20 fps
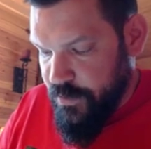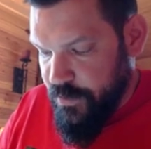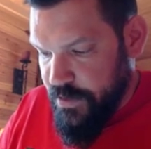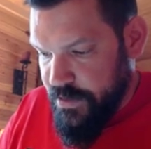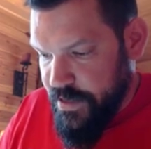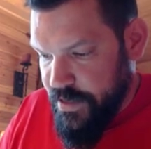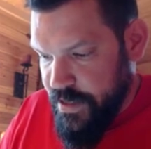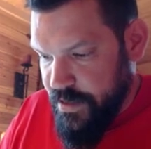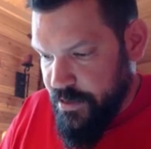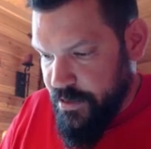So
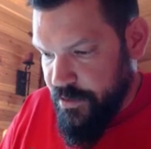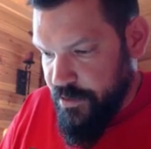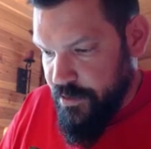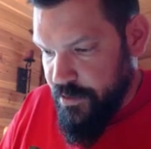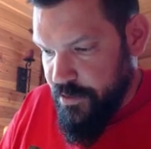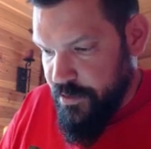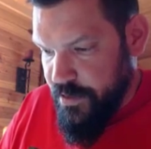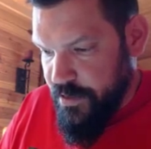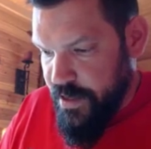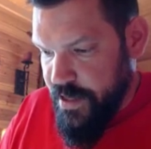we take
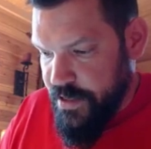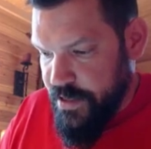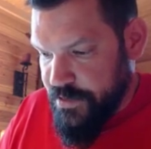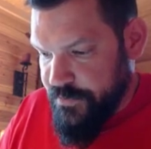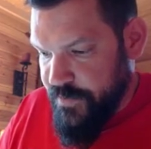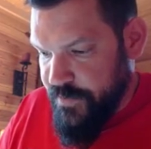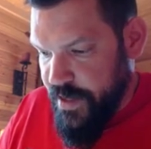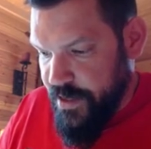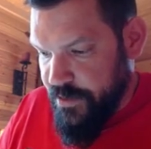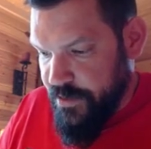our
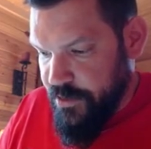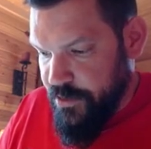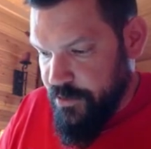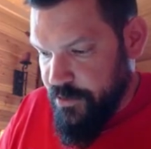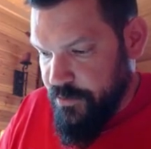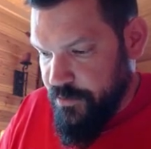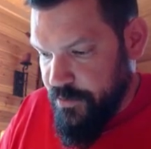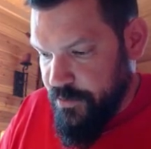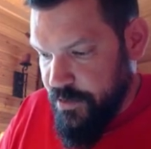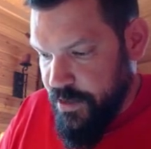x
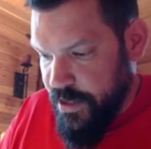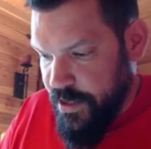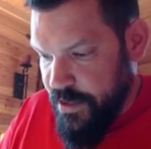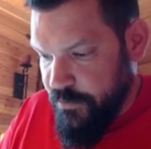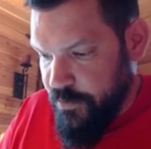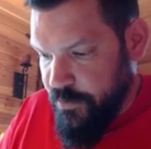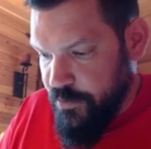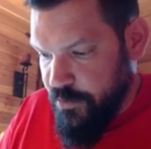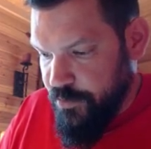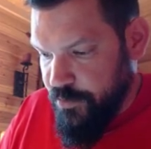value
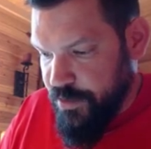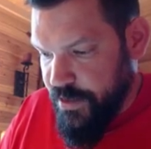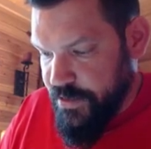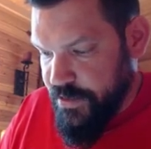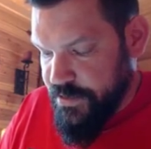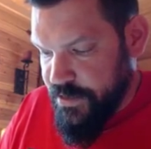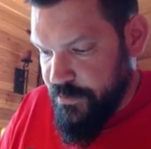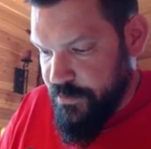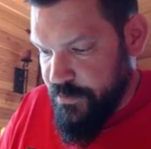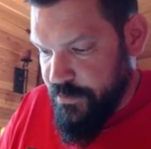and we
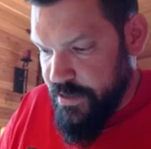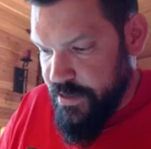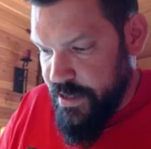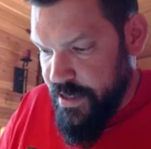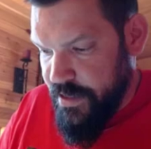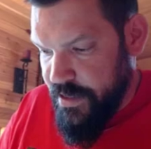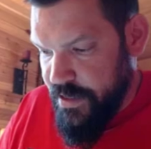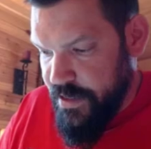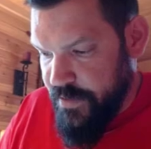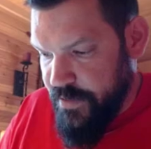replace it with
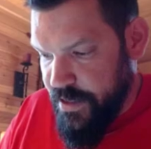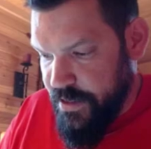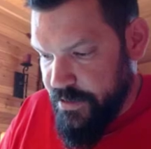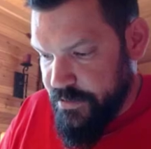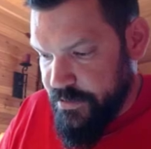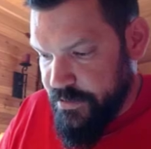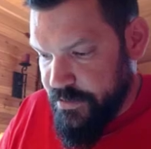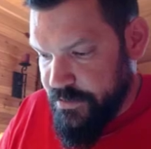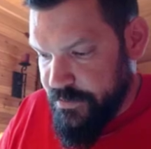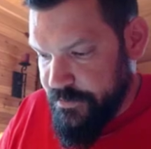negative
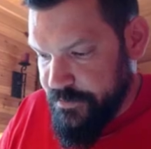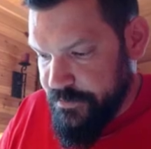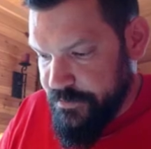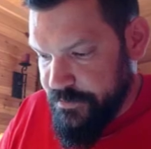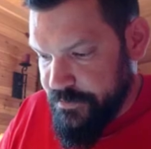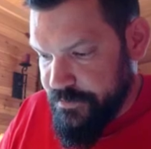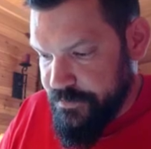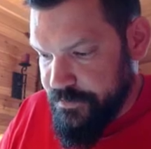x.